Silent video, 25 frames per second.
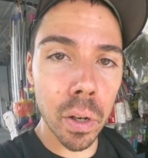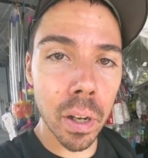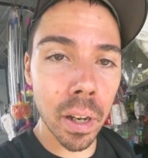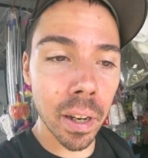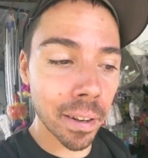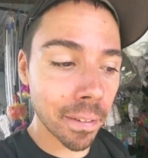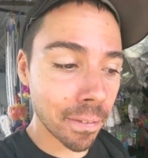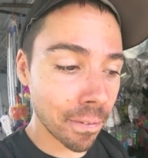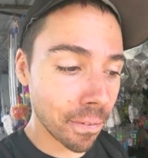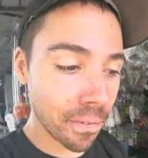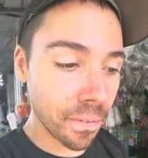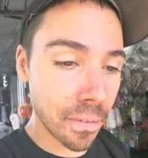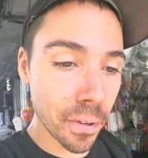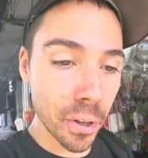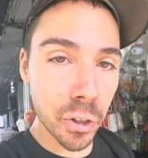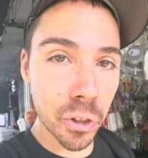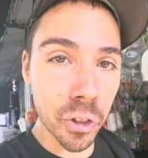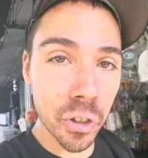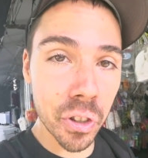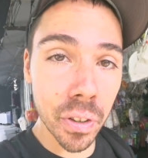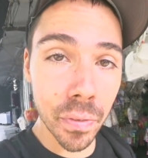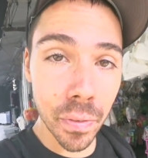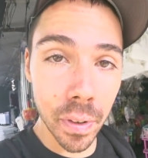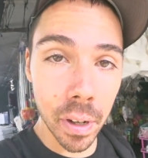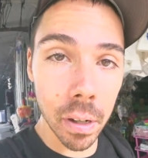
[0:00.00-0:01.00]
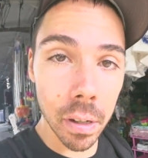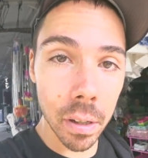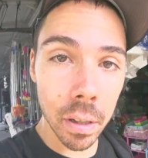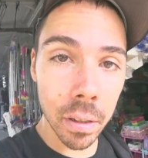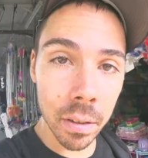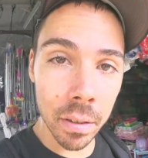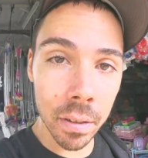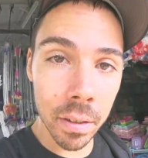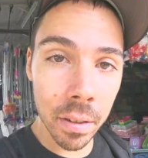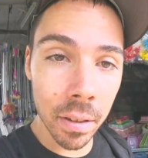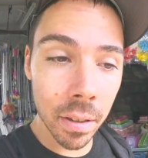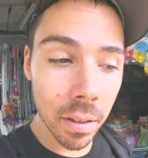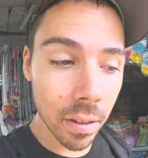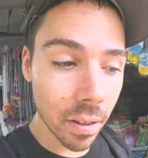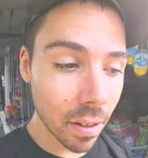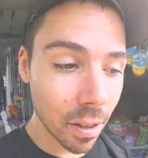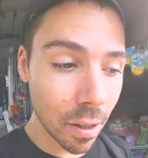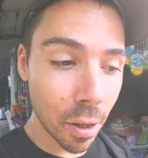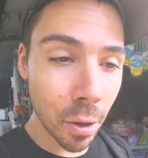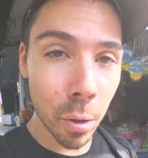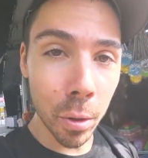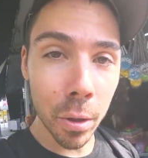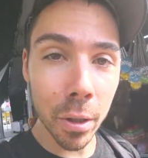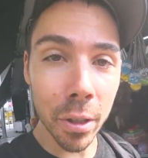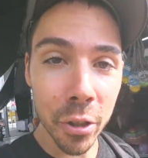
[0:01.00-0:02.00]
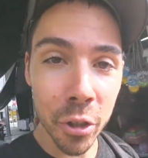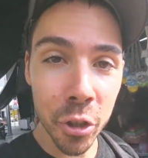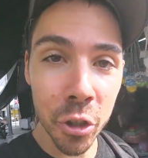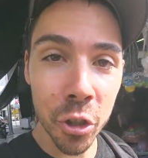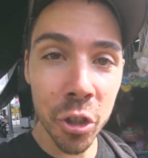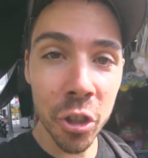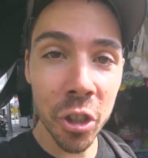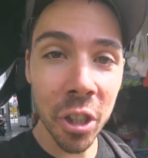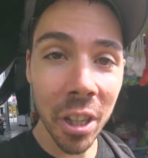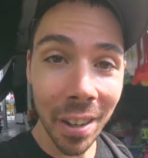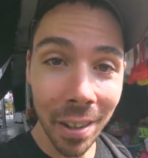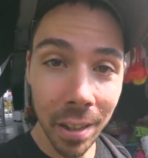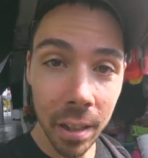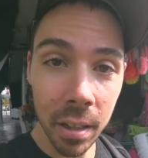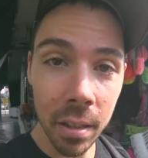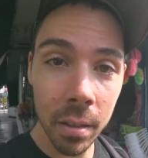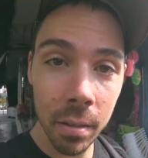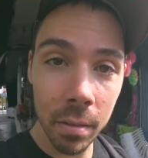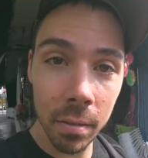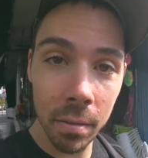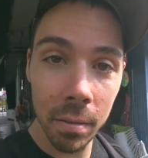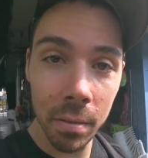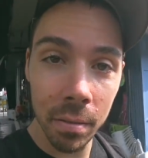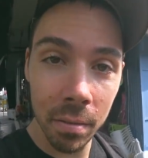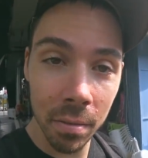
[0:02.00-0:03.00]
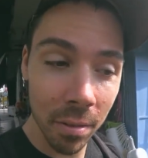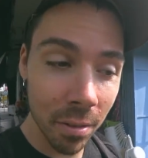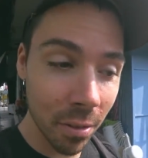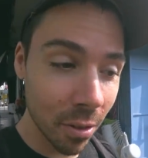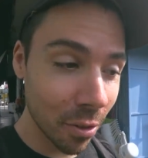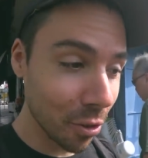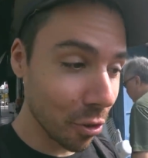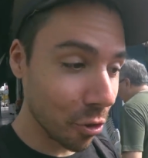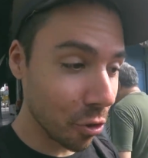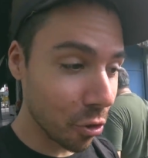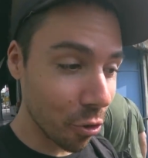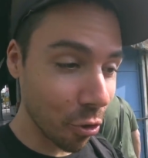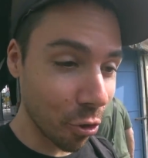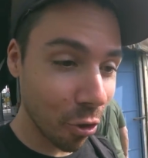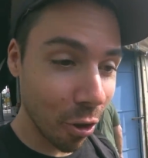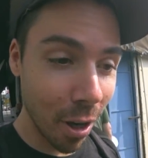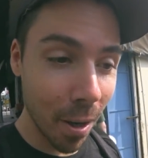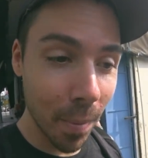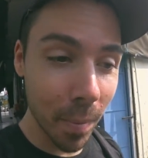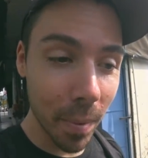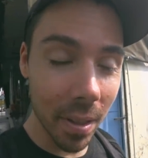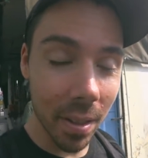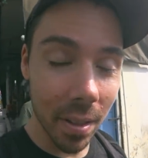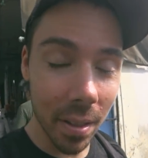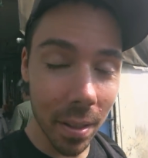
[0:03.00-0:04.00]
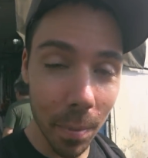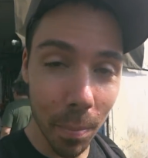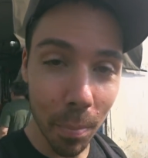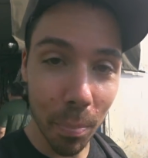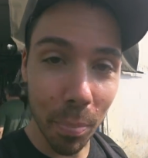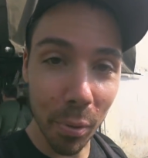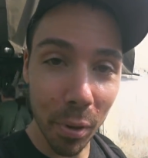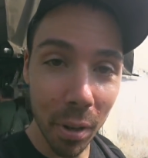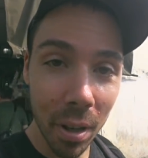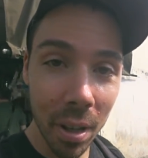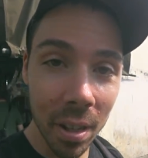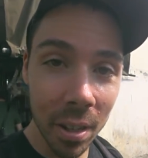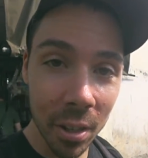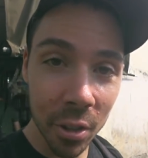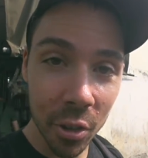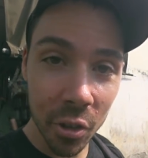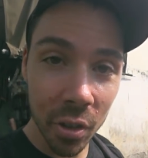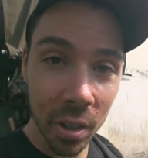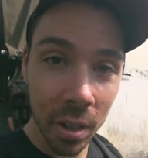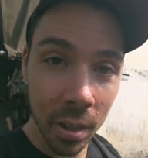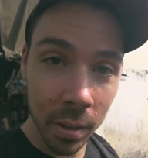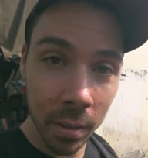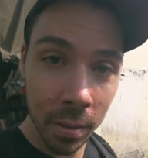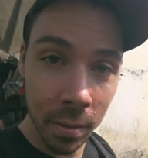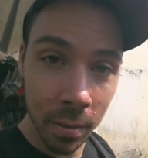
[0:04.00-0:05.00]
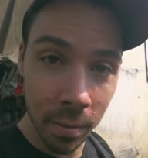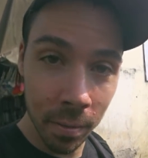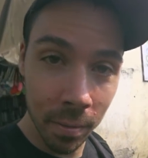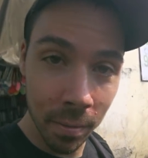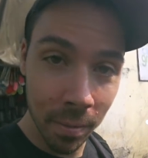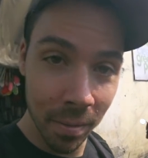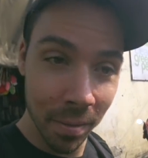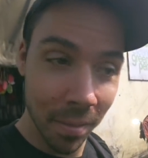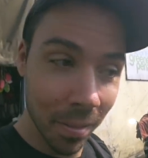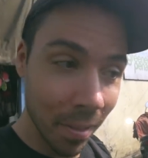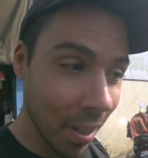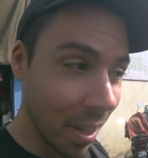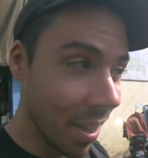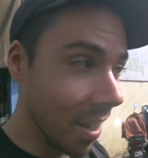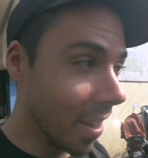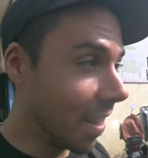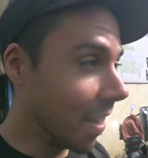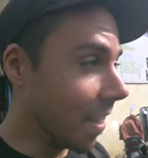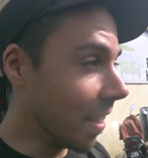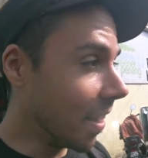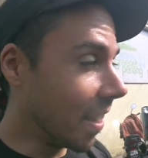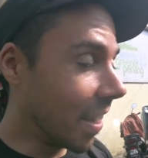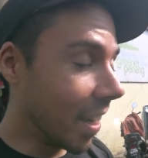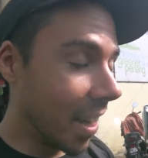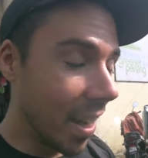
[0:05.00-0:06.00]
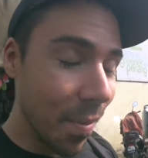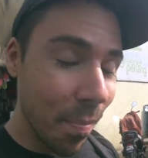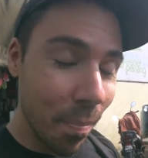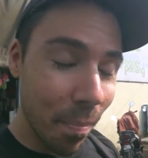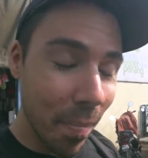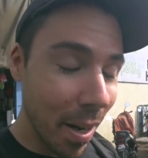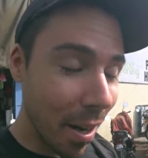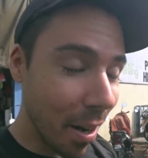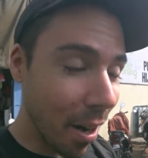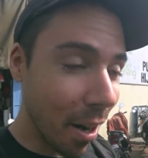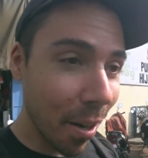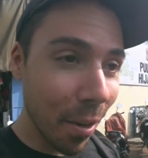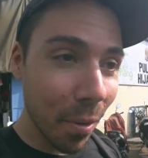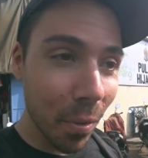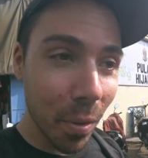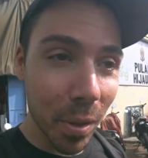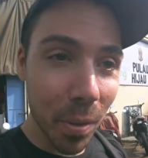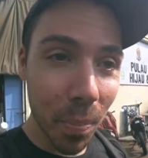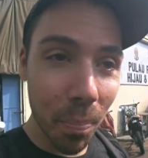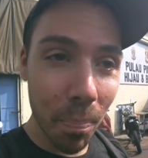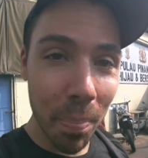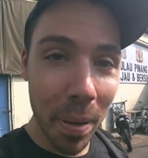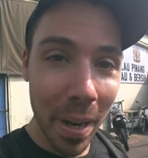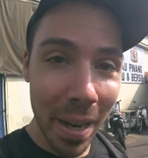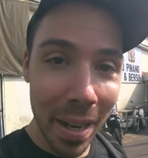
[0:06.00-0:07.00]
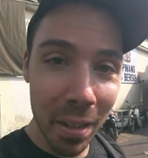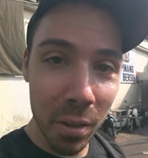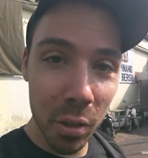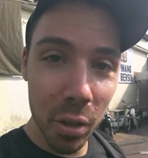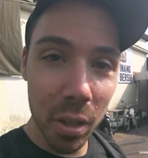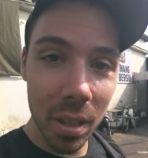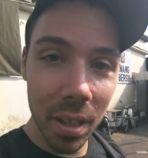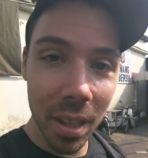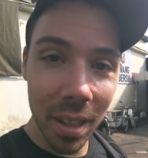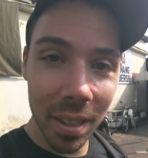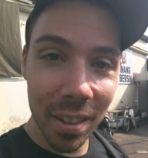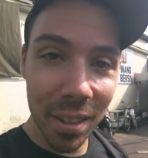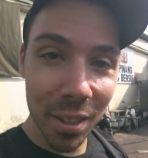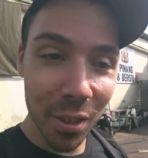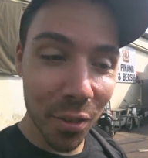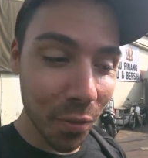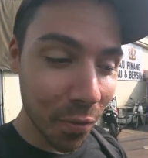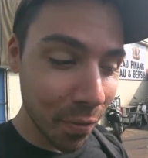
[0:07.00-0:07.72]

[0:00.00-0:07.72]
Okay, first of all, holy shit. Drama in the Bronx, son. My heart was pounding at this